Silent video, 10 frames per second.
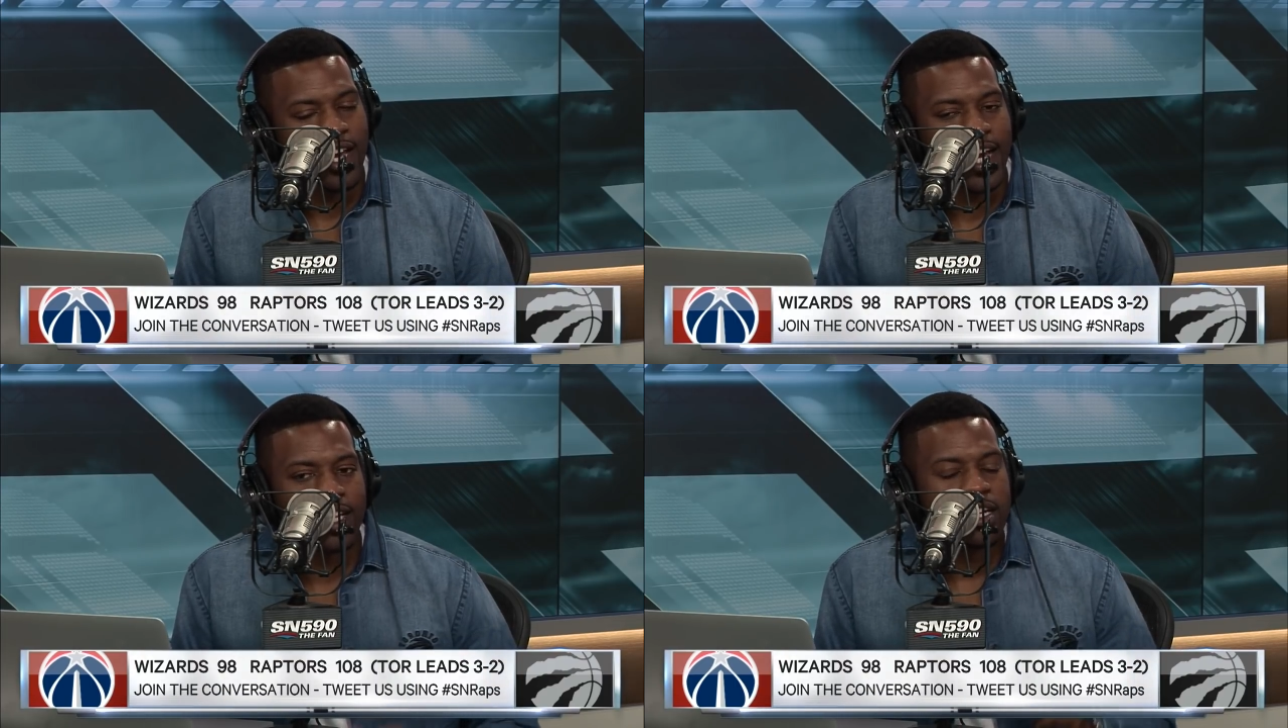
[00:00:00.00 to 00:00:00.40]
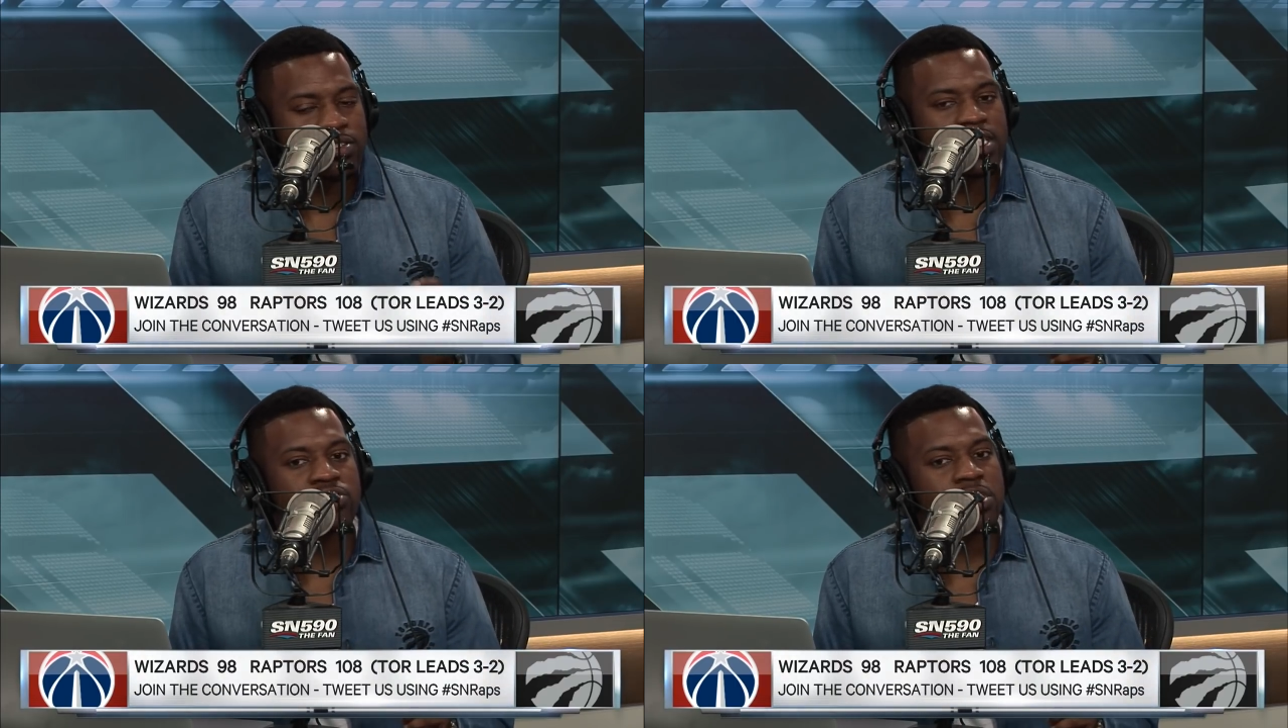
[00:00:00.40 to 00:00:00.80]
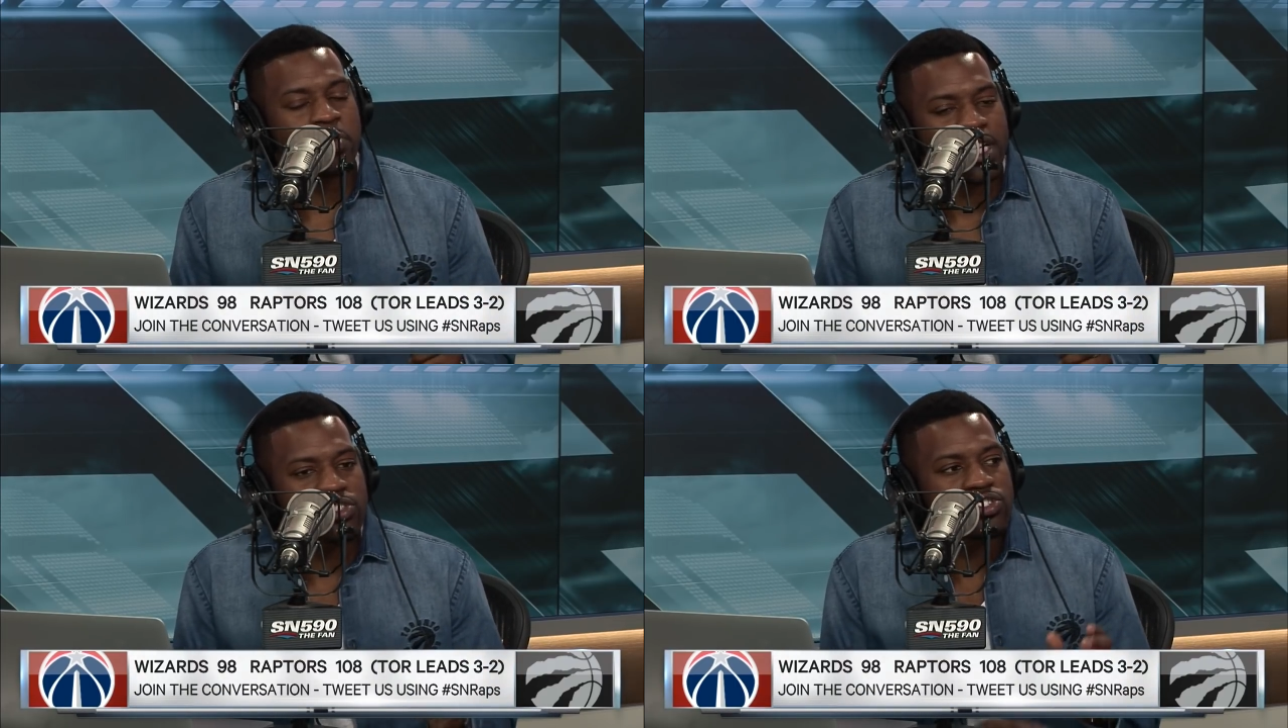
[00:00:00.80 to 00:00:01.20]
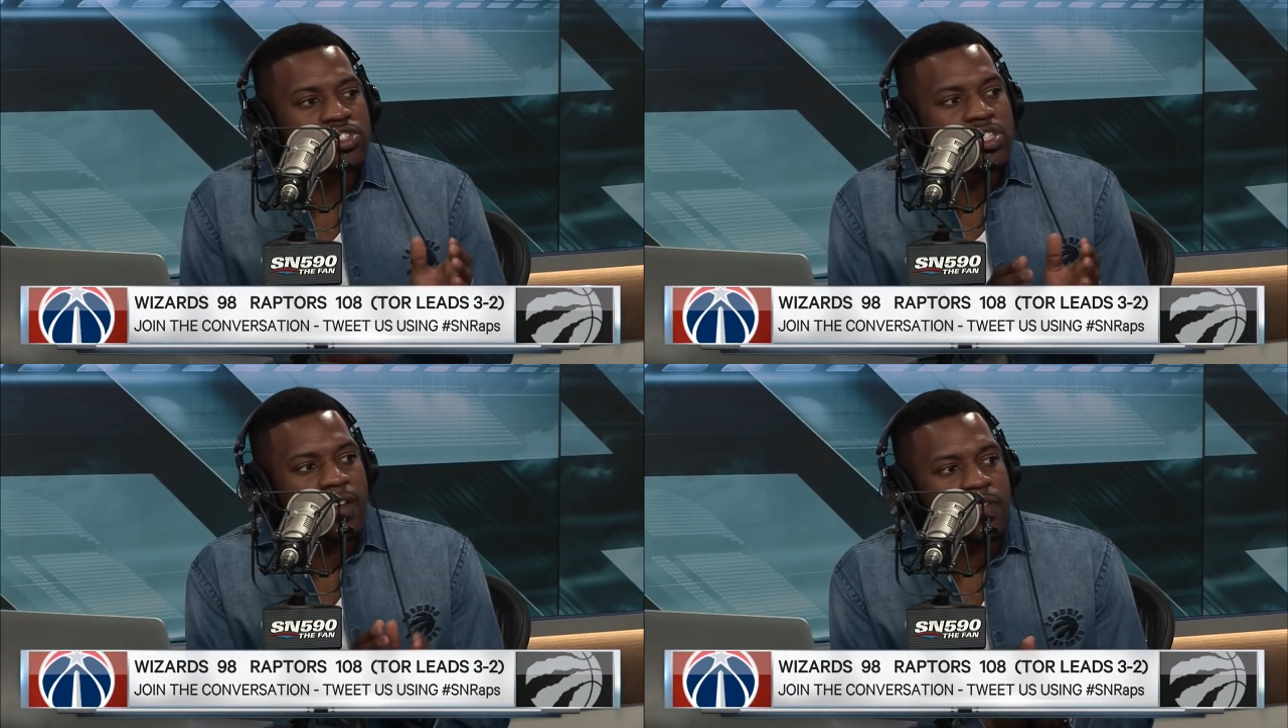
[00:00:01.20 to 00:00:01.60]
And I thought it's interesting because
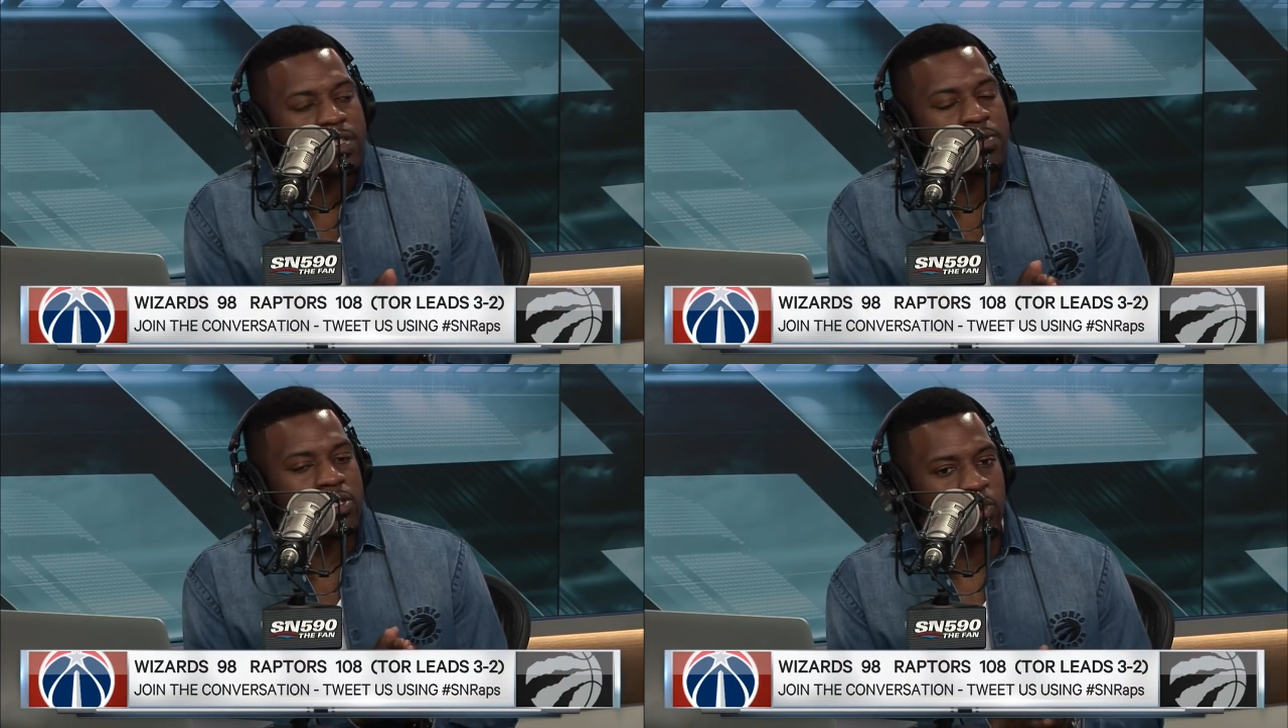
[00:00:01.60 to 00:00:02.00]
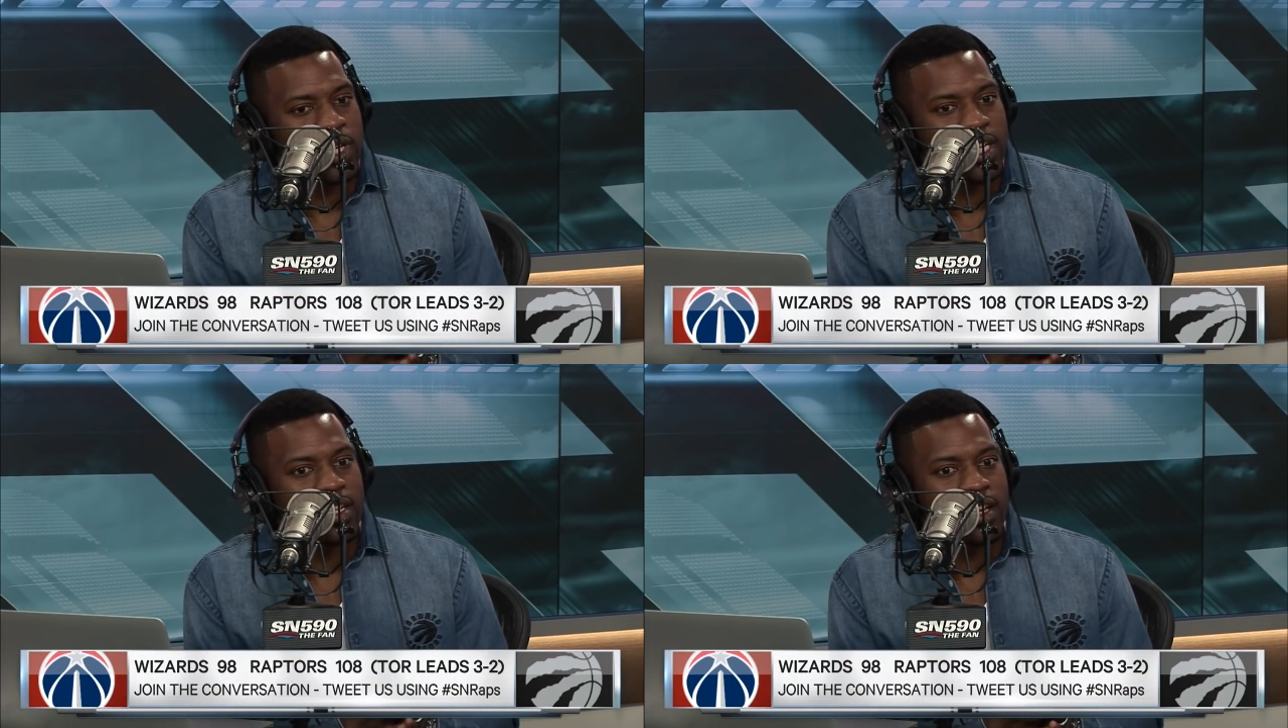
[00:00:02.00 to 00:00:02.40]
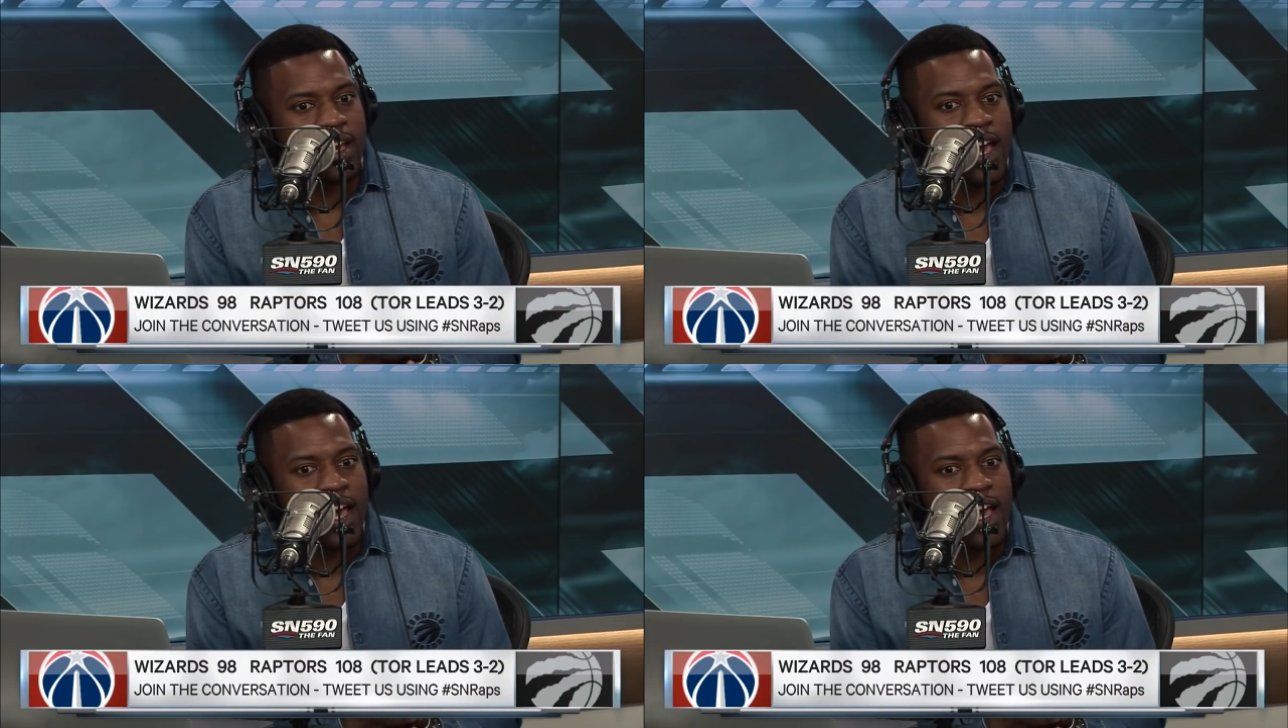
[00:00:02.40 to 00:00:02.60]
it's difference between